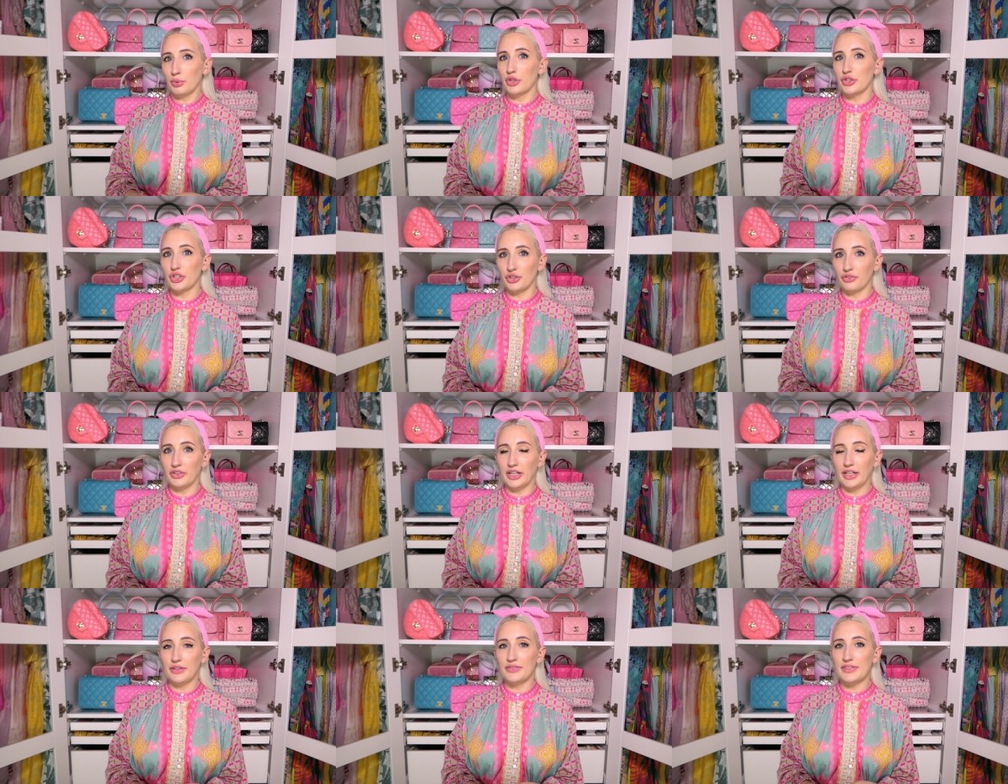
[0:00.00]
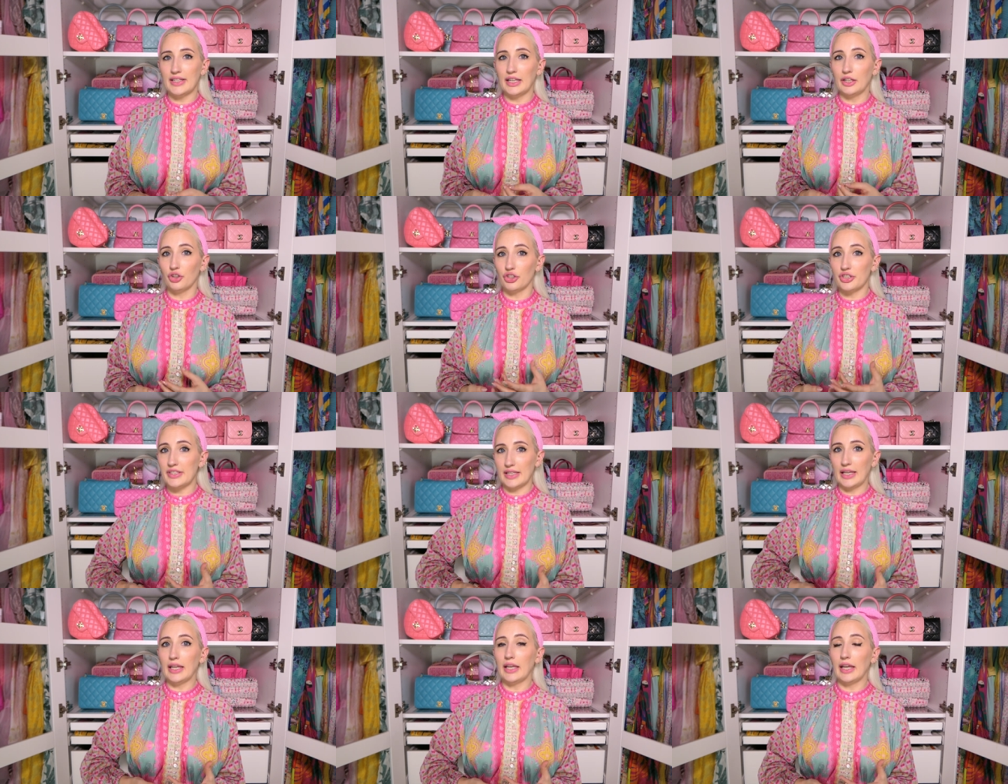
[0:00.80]
preservatives in your
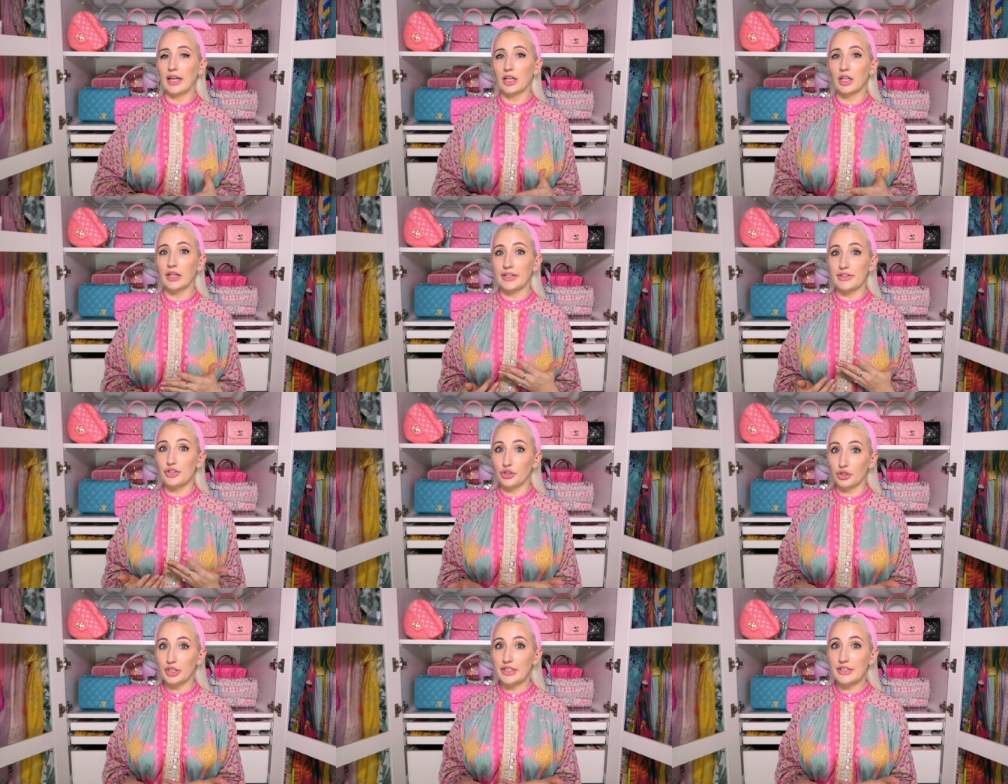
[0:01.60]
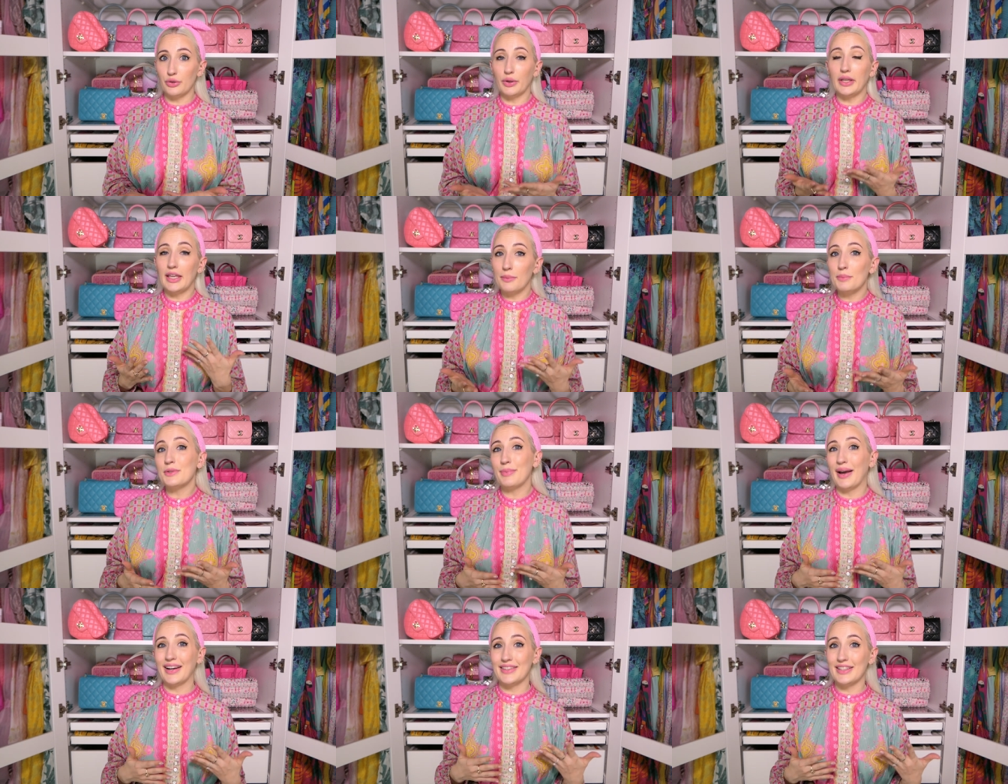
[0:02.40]
skincare is good so it keeps
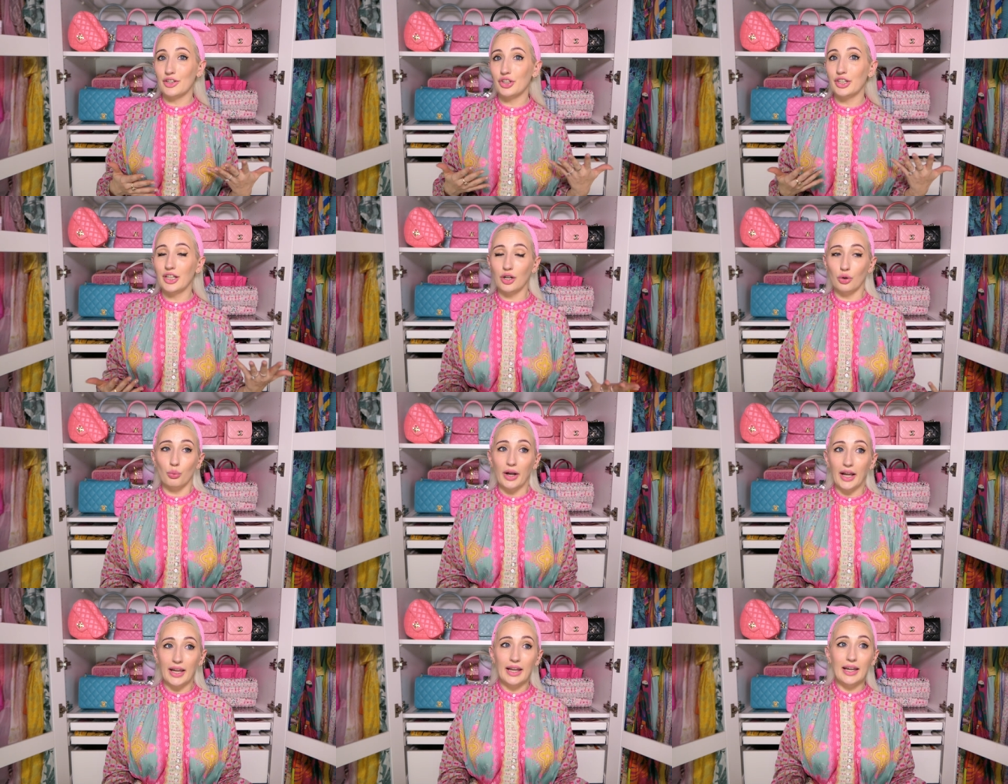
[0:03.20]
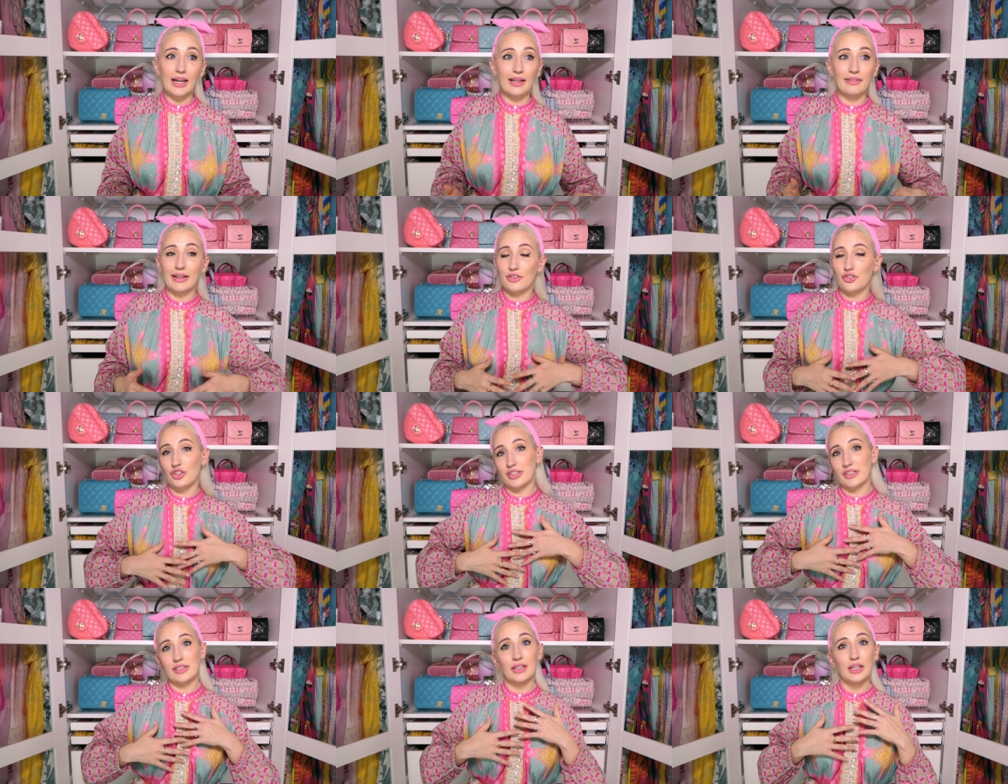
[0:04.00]
bacteria away and that's
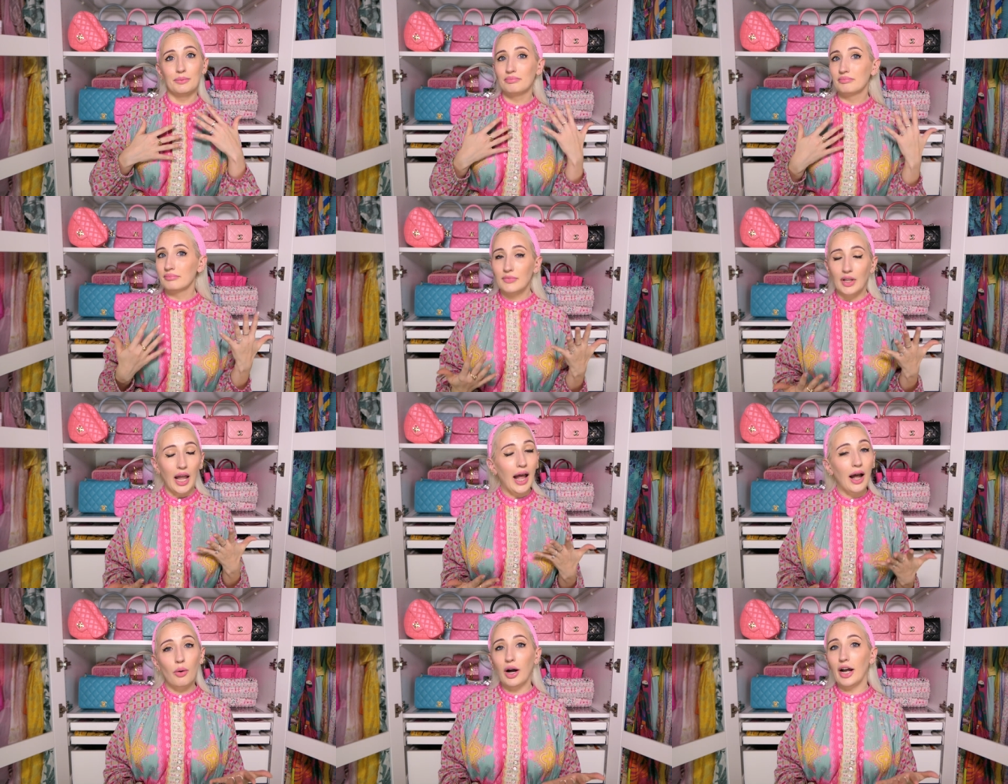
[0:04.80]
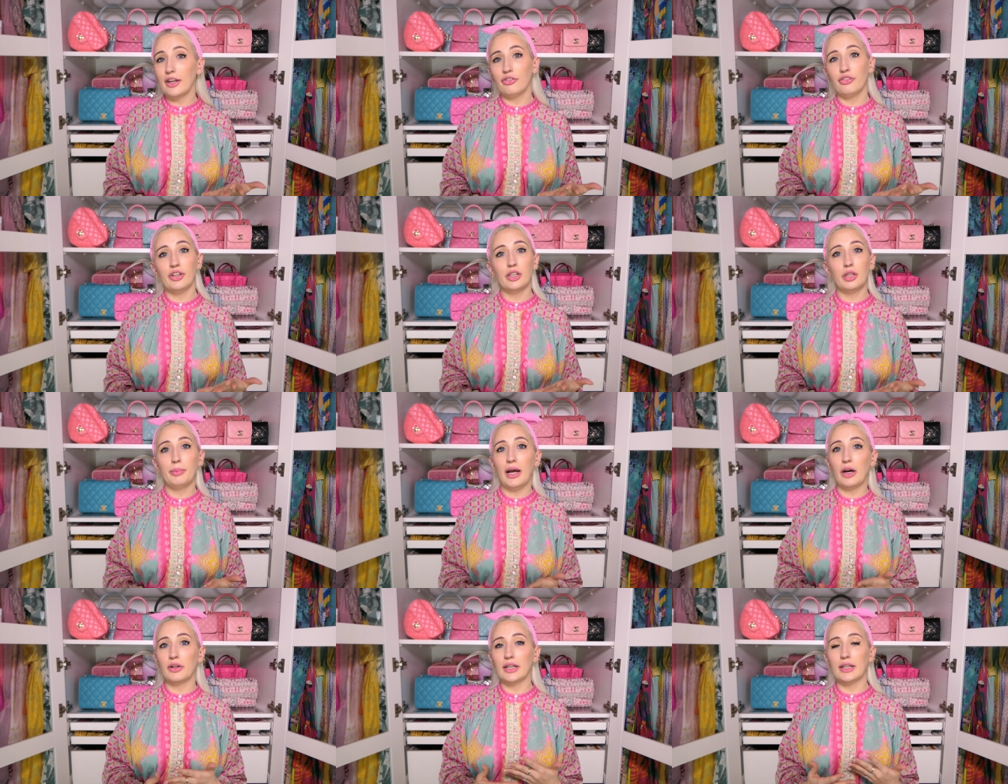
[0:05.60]
just how I feel
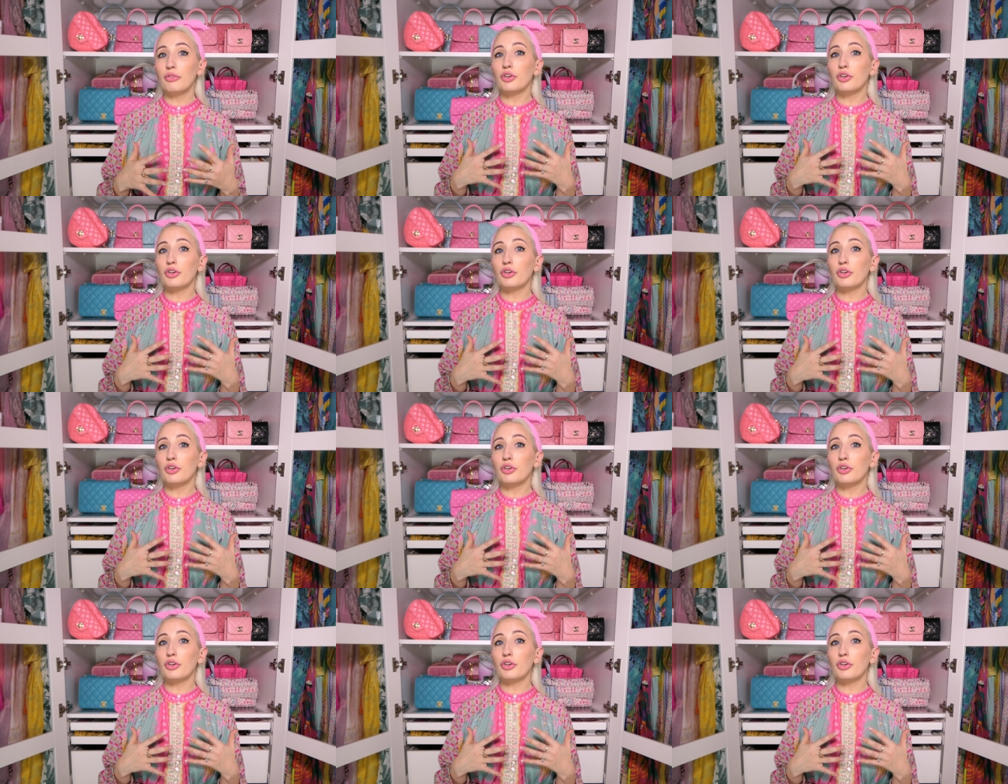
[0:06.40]
about it.